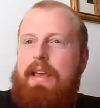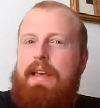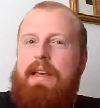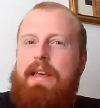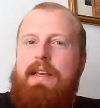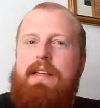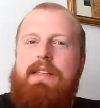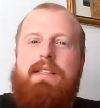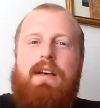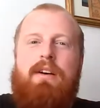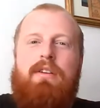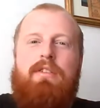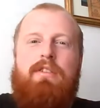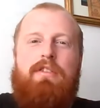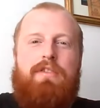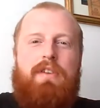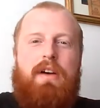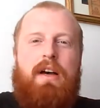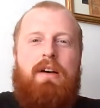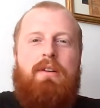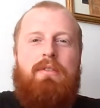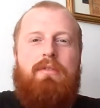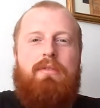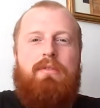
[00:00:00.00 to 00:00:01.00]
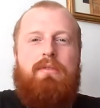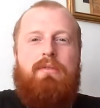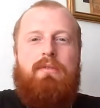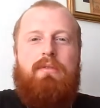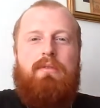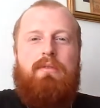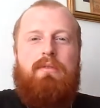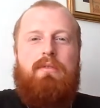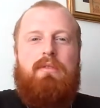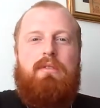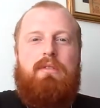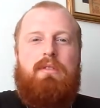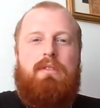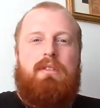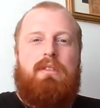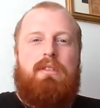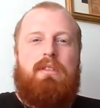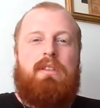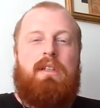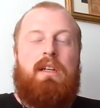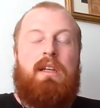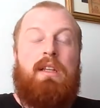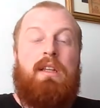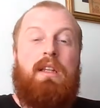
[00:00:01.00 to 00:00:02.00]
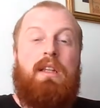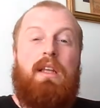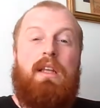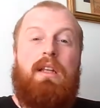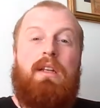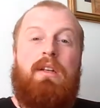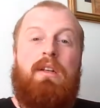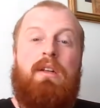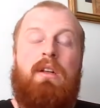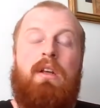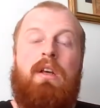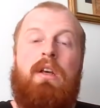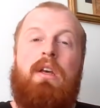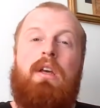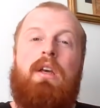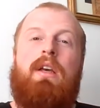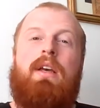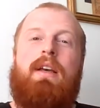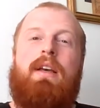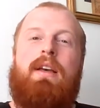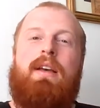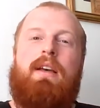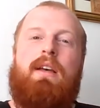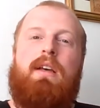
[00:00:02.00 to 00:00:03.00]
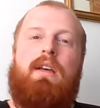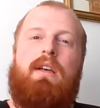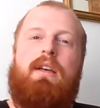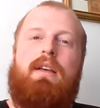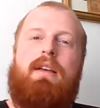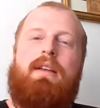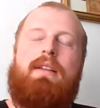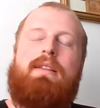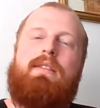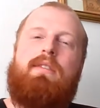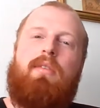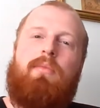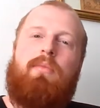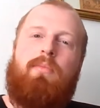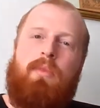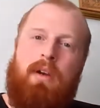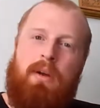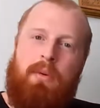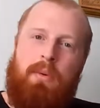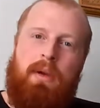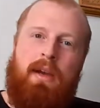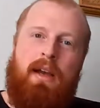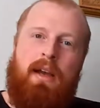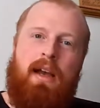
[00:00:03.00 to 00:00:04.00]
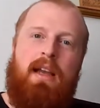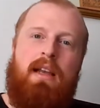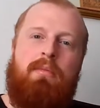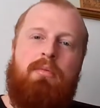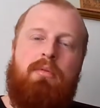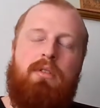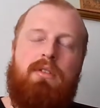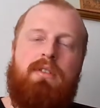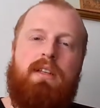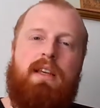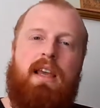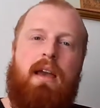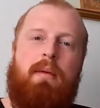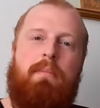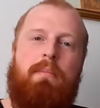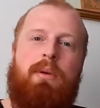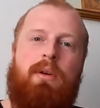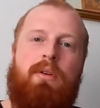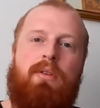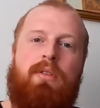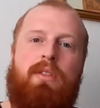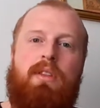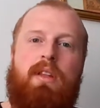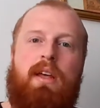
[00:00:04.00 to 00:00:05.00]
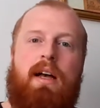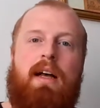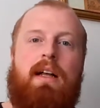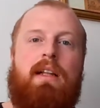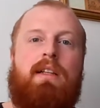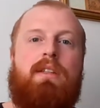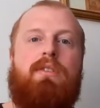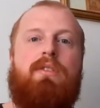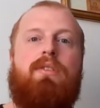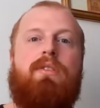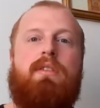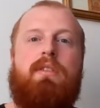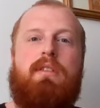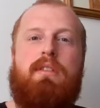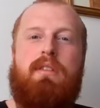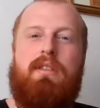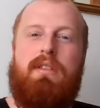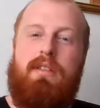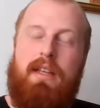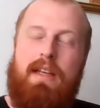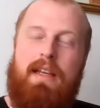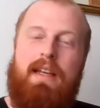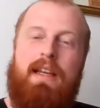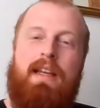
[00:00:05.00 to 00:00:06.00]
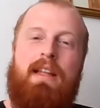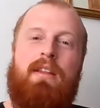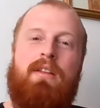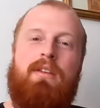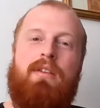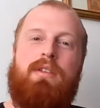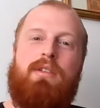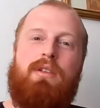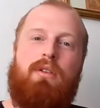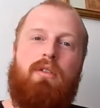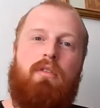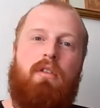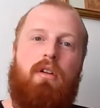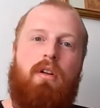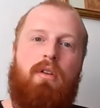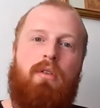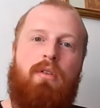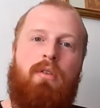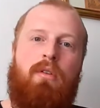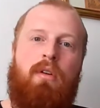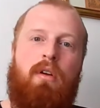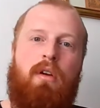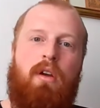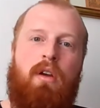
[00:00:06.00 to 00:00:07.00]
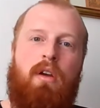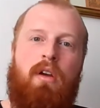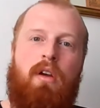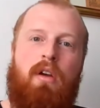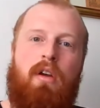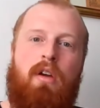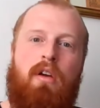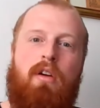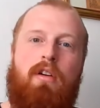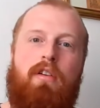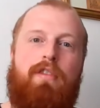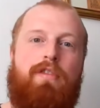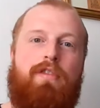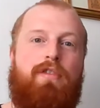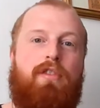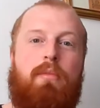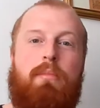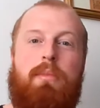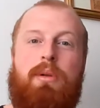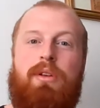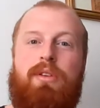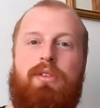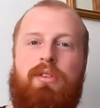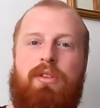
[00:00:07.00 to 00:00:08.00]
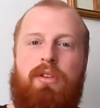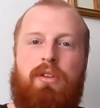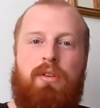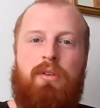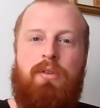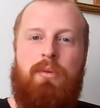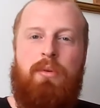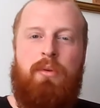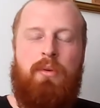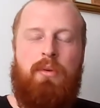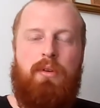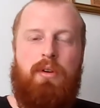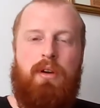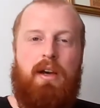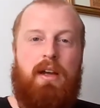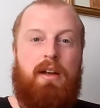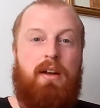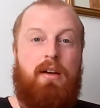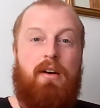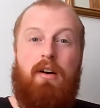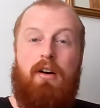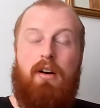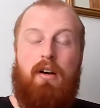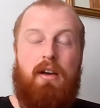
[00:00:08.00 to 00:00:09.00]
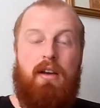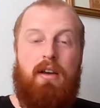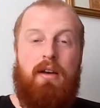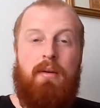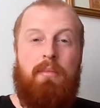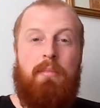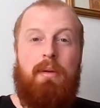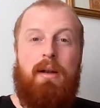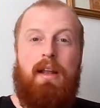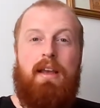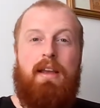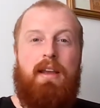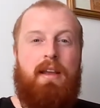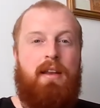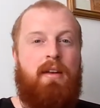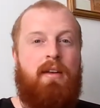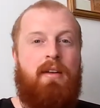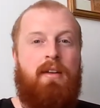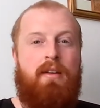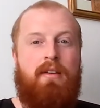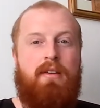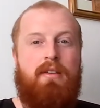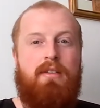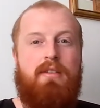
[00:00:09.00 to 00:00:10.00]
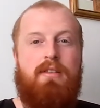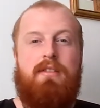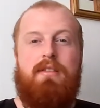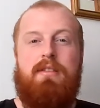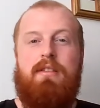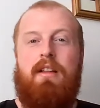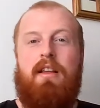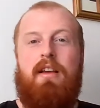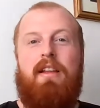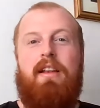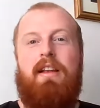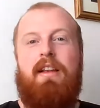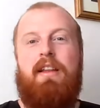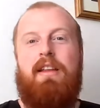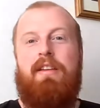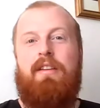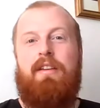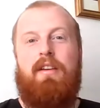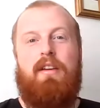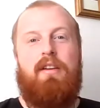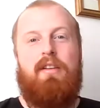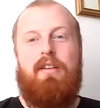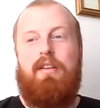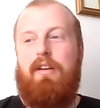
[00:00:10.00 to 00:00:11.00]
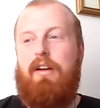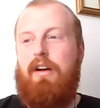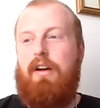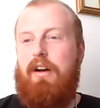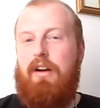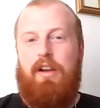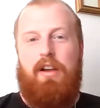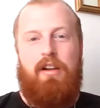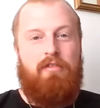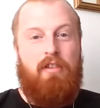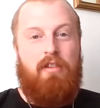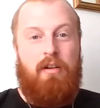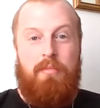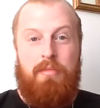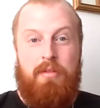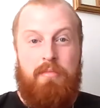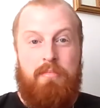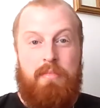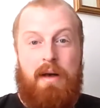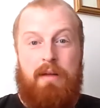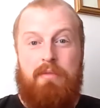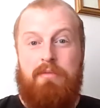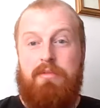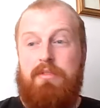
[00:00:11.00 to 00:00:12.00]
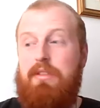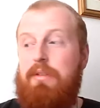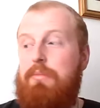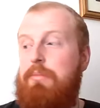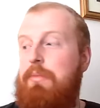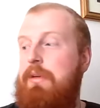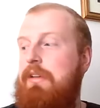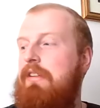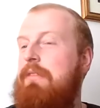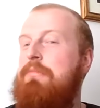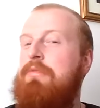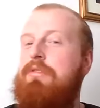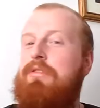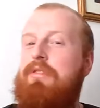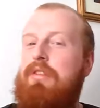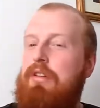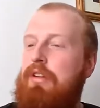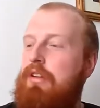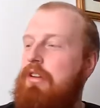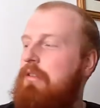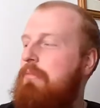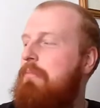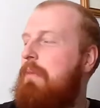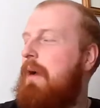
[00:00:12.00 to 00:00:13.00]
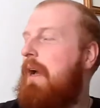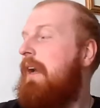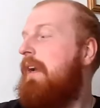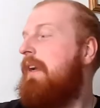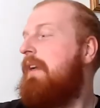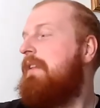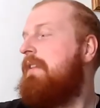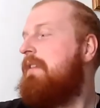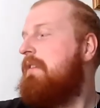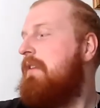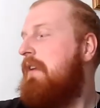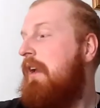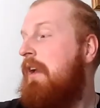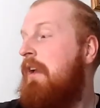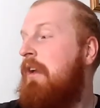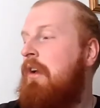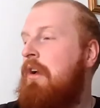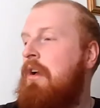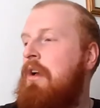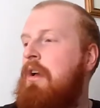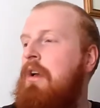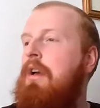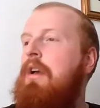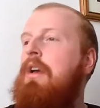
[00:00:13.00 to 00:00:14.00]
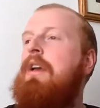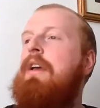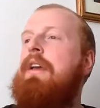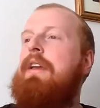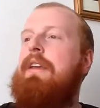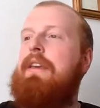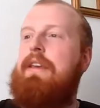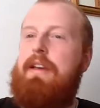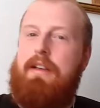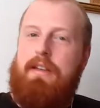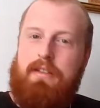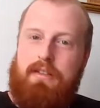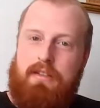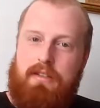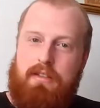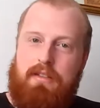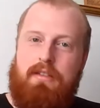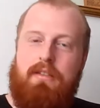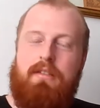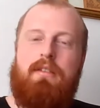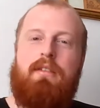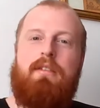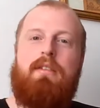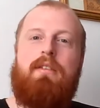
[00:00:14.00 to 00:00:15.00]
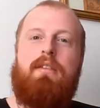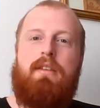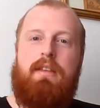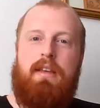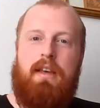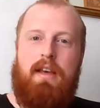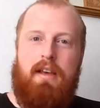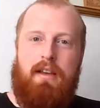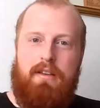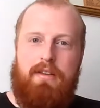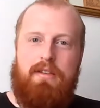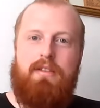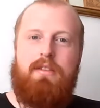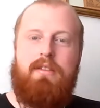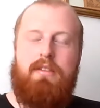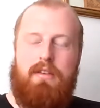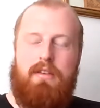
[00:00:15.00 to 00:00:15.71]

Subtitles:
itself out. And then in some way we're able to get beyond that and to see the sorrow from a new and a higher plane, slightly higher up the mountain. We're able to look back and say, yes, that